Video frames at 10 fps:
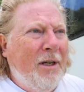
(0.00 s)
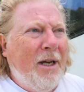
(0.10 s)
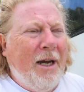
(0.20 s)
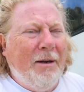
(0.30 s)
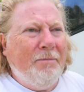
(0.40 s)

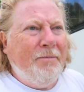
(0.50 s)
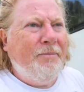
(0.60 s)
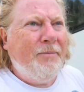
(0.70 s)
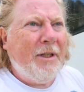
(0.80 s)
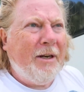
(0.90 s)
Um,
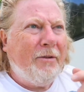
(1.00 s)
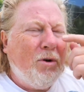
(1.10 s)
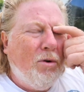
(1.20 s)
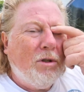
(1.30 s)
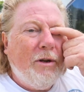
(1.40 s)
and of
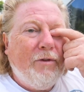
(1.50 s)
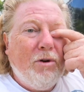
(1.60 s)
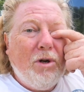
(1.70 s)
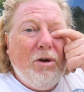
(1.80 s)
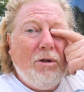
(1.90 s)
course, if
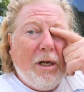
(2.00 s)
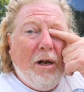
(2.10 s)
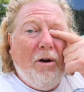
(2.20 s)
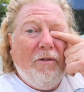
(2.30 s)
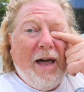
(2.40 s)
you're using
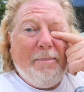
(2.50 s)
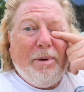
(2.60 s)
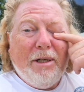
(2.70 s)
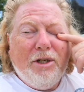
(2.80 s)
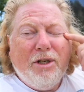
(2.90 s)
a lot of
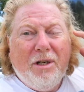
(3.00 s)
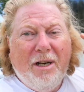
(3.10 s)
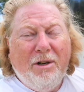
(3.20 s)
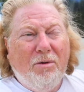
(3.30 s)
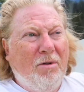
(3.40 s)
ampage
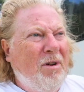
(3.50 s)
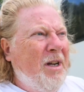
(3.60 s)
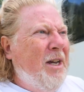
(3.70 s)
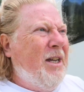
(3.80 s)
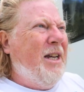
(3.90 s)
and you're
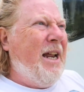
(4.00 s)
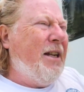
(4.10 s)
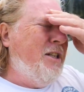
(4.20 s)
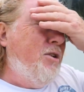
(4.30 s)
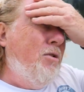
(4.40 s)

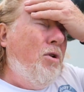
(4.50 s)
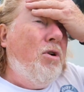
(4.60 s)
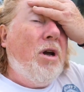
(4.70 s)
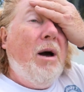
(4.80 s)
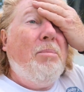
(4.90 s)
connected on
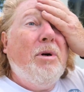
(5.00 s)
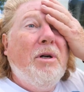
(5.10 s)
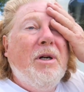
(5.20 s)
hookup,